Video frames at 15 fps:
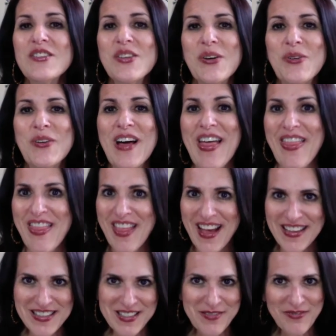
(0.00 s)
So
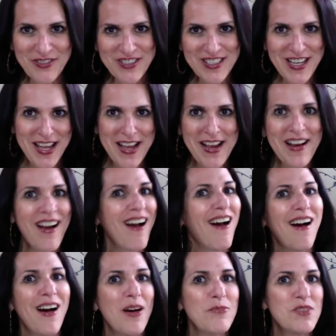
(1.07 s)
that's it for today.
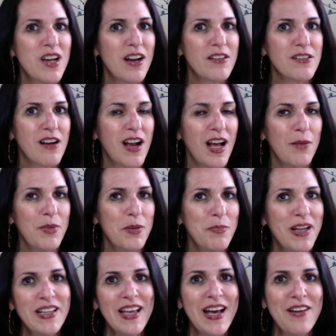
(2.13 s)
I'm Dr. Abby
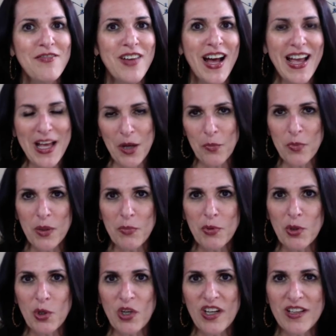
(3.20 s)
Medcalf. I help
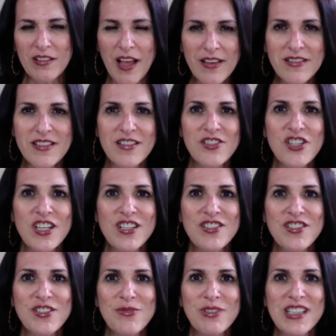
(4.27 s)
people create lasting
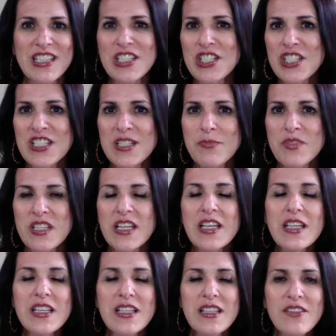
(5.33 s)
change in their relationships,
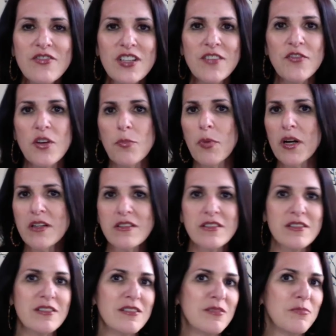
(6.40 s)
even if their
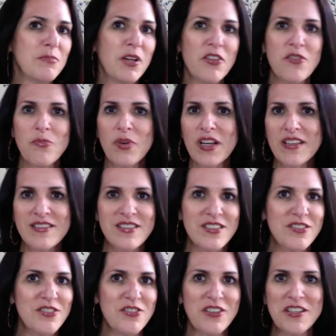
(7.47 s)
partner, mother, boss,
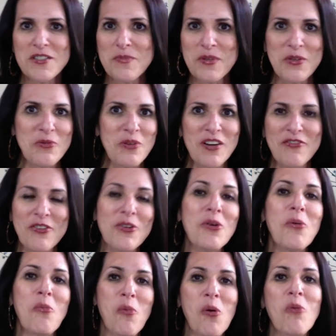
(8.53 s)
sister, husband,
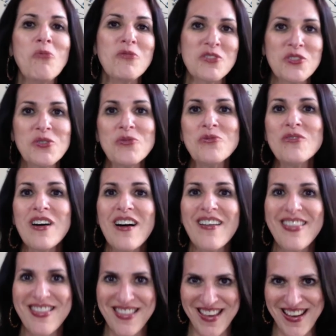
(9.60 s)
whoever won't do
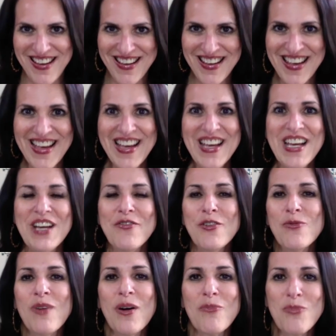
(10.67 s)
a thing. If
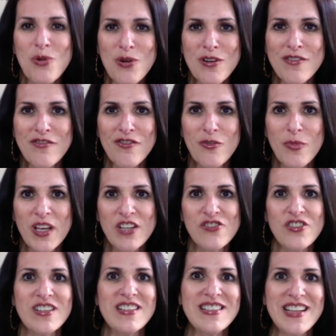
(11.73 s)
you want more
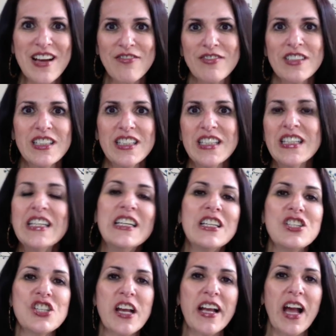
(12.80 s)
information, definitely
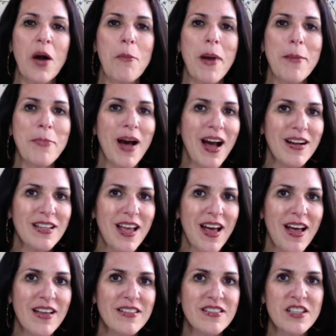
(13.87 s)
check out my
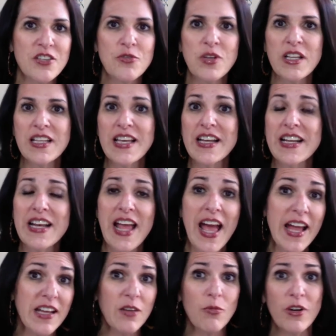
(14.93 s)
podcast. You can get it
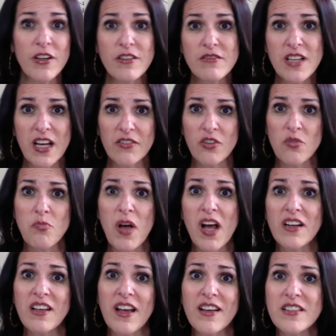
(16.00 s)
anywhere you download
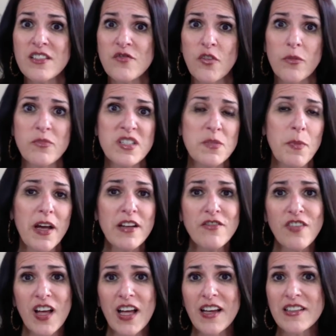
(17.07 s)
podcasts from
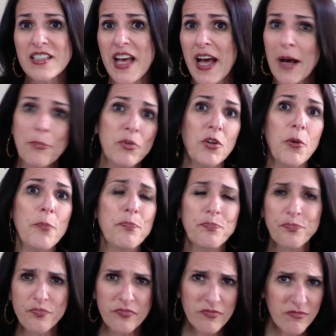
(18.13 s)
Spotify to Apple,
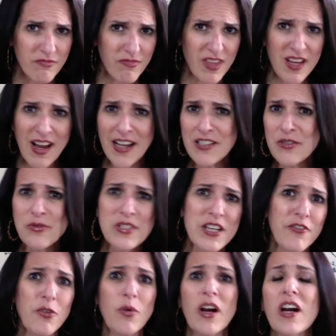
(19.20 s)
iTunes,
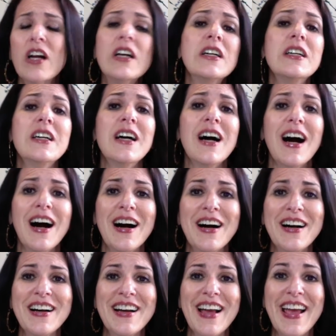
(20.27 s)
everywhere
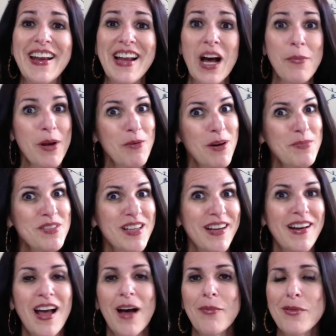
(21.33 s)
uh, and on my website,